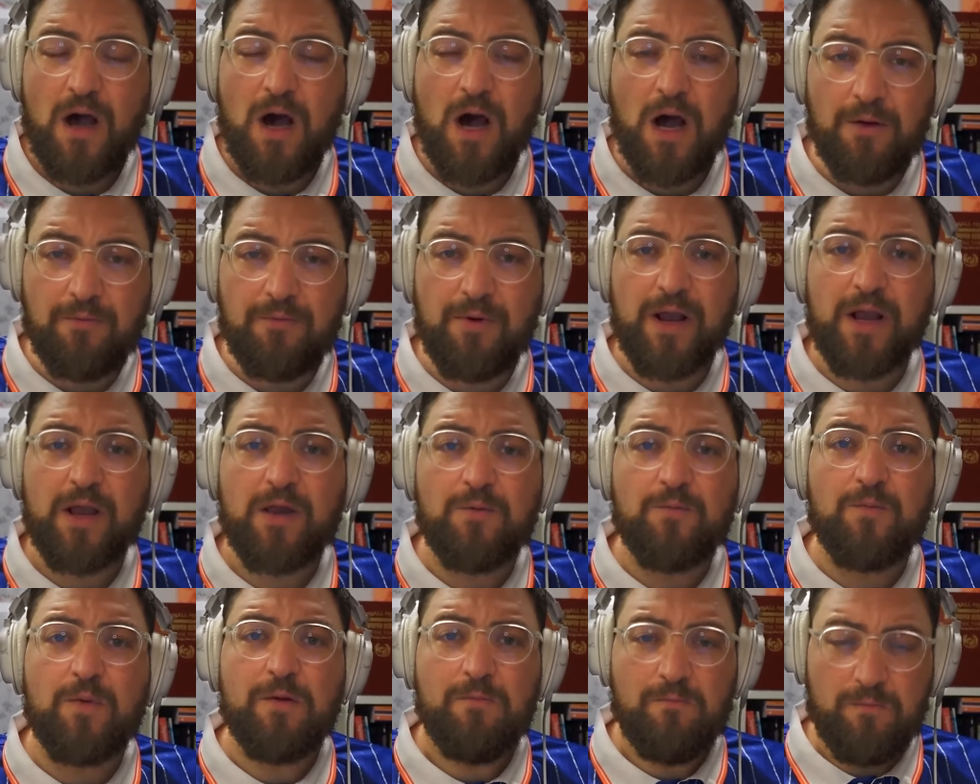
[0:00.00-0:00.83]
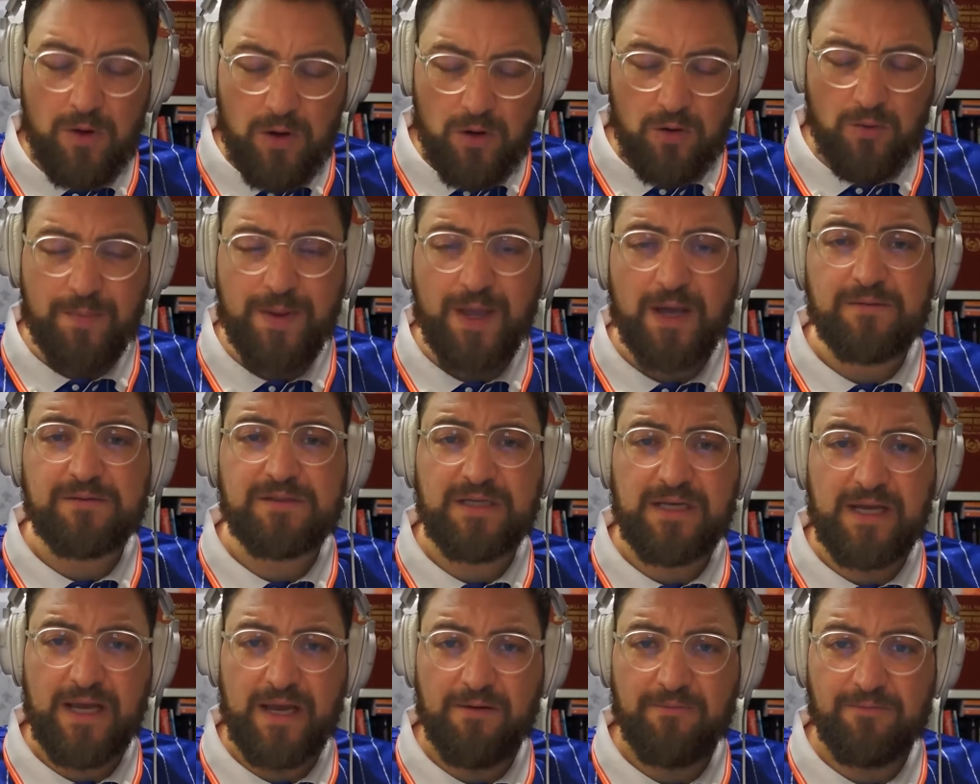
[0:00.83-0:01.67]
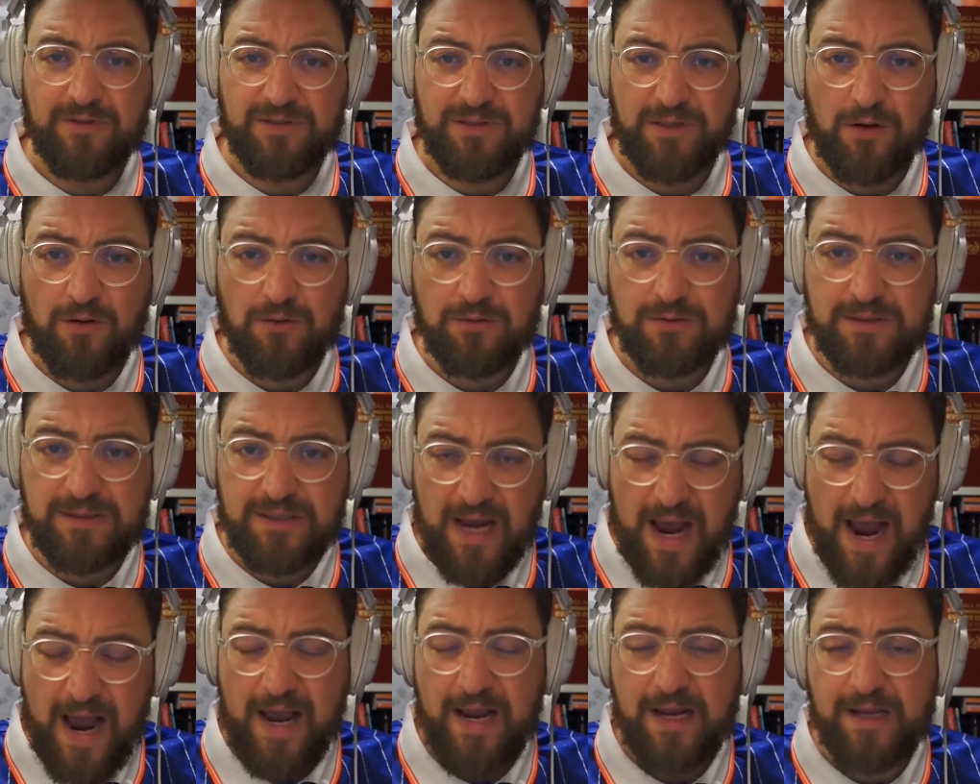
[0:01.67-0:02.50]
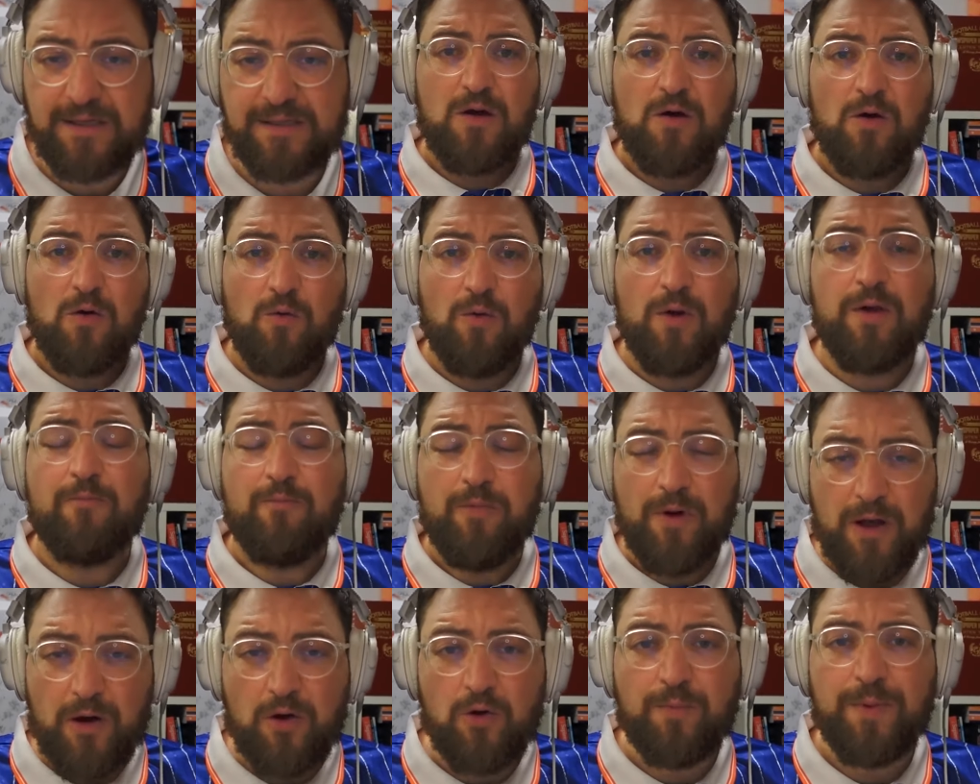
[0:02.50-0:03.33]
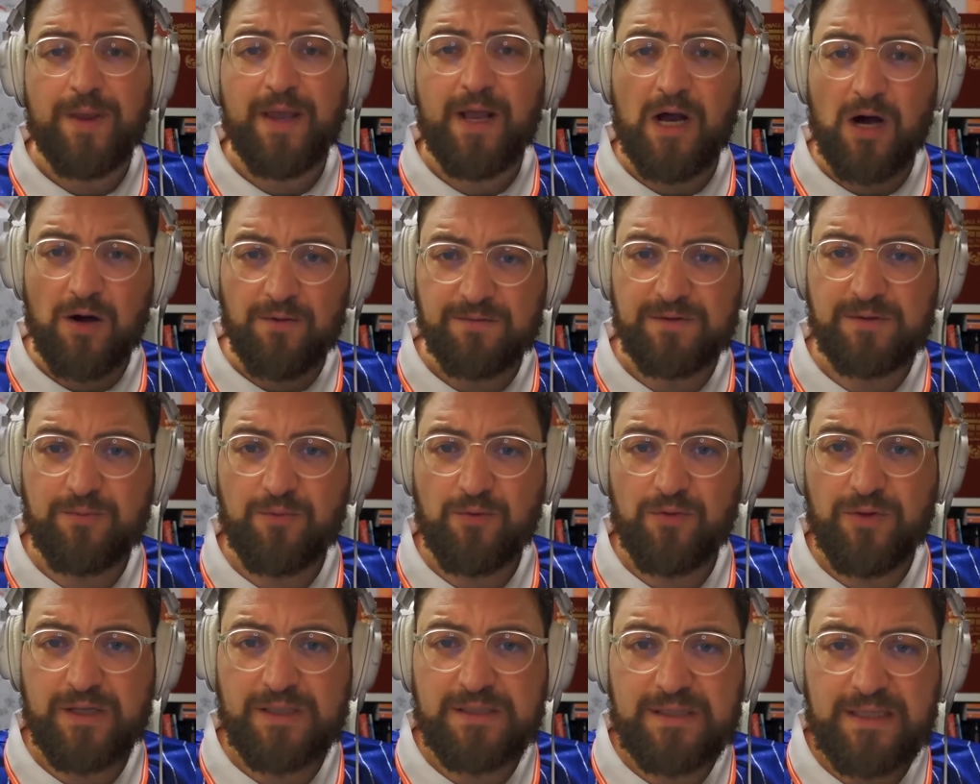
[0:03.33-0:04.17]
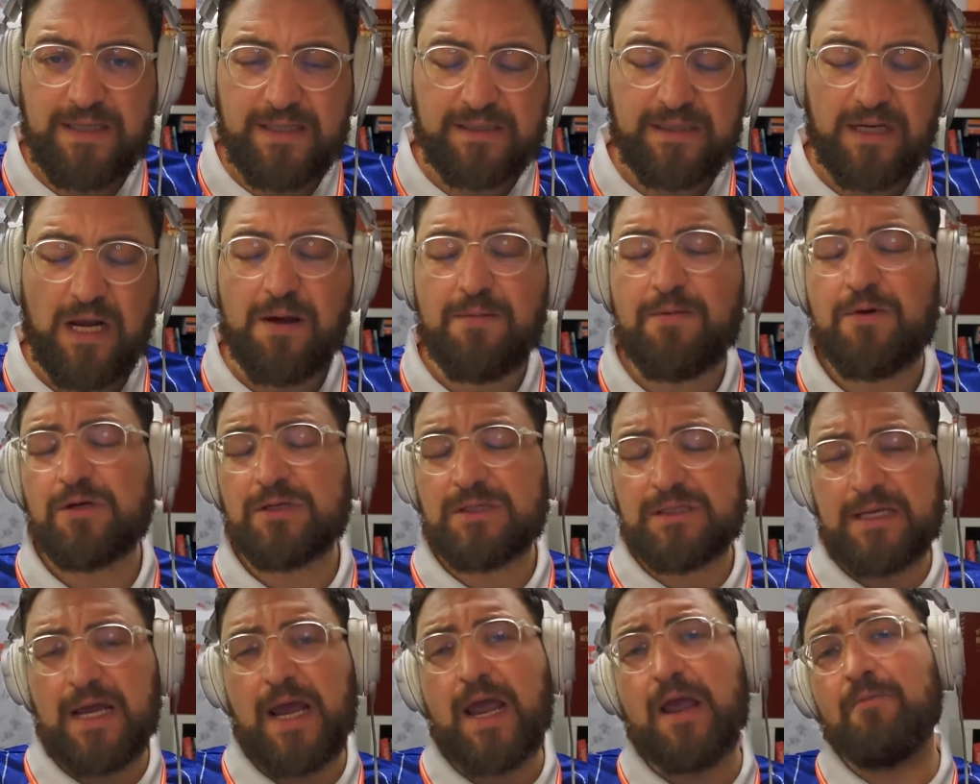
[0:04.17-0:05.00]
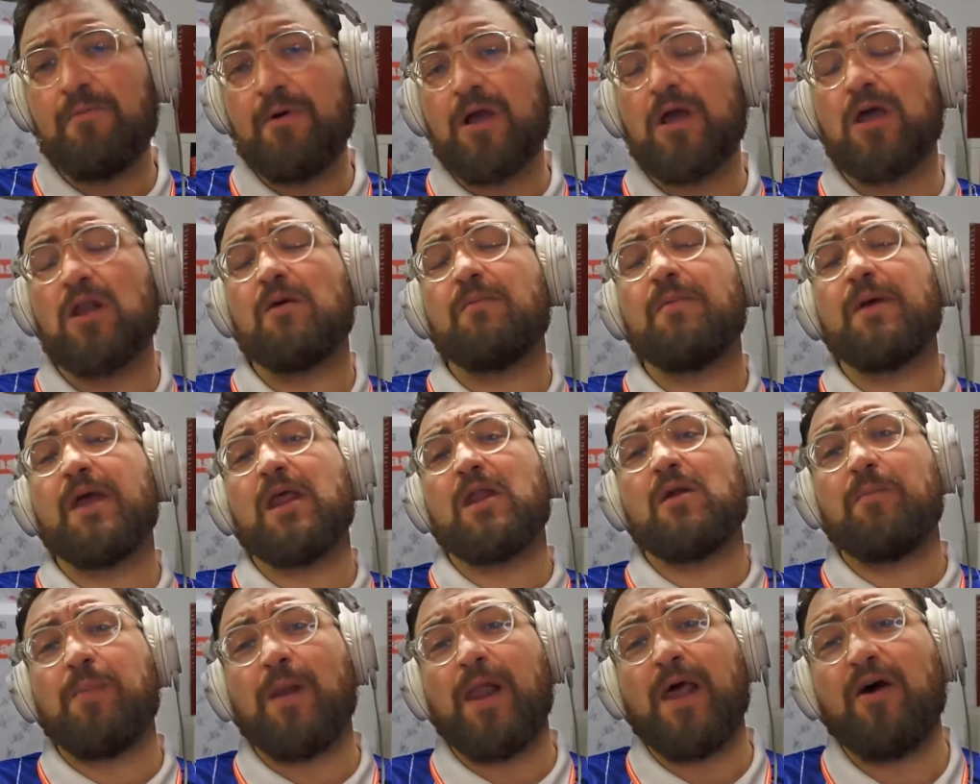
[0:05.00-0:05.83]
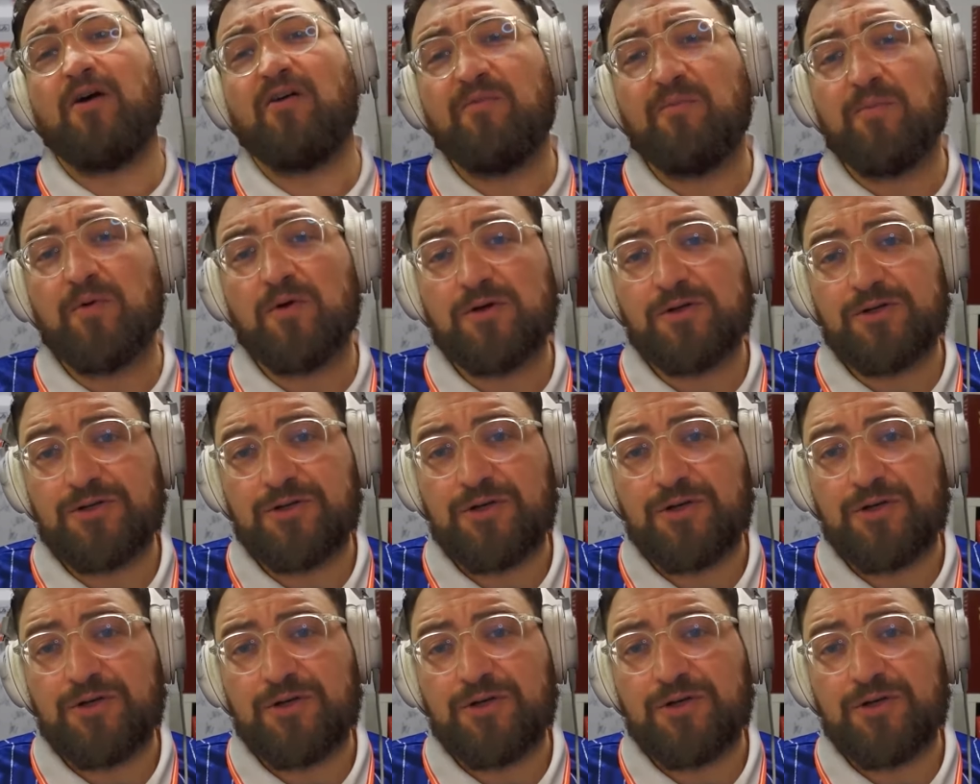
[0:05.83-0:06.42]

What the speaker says: I reckon we will be able to get results and we will be comfortable this season. I'm not saying we're going to be in a playoff push,